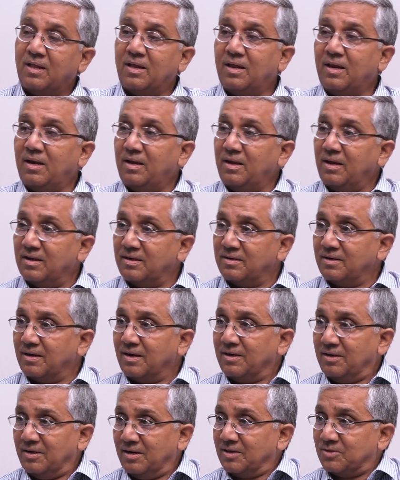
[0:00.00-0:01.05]

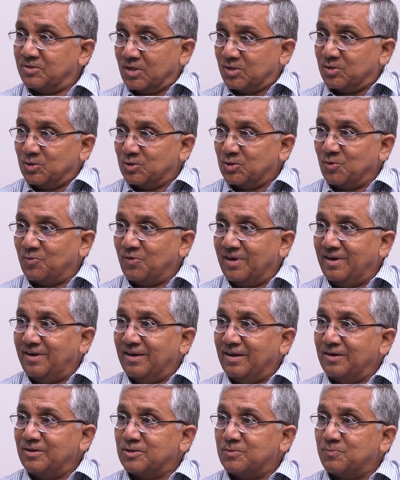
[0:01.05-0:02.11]
India success of
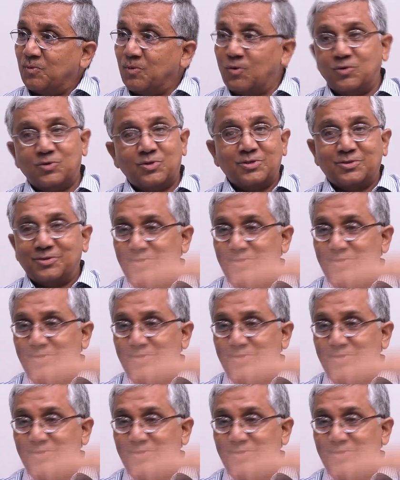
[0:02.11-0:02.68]
India in sports is,